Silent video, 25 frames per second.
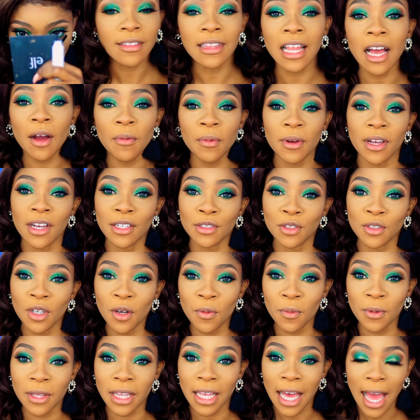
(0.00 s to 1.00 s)
Now we are
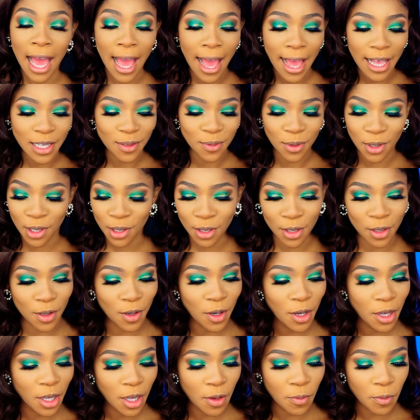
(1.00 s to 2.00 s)
done with the eyes. We're gonna
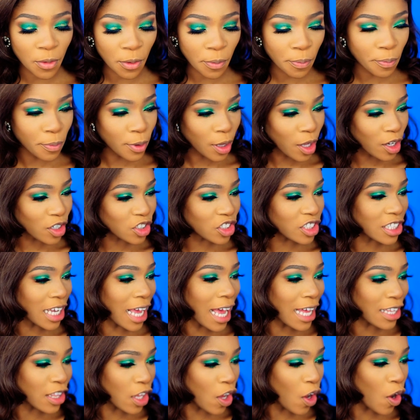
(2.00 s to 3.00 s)
go in with blush
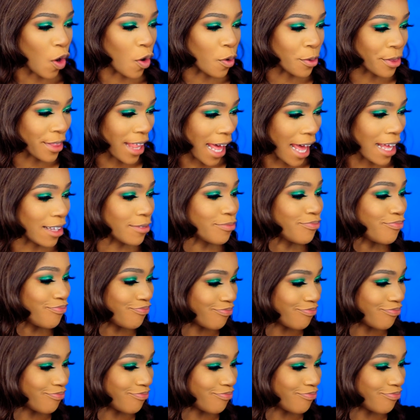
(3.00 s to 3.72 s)
and all that.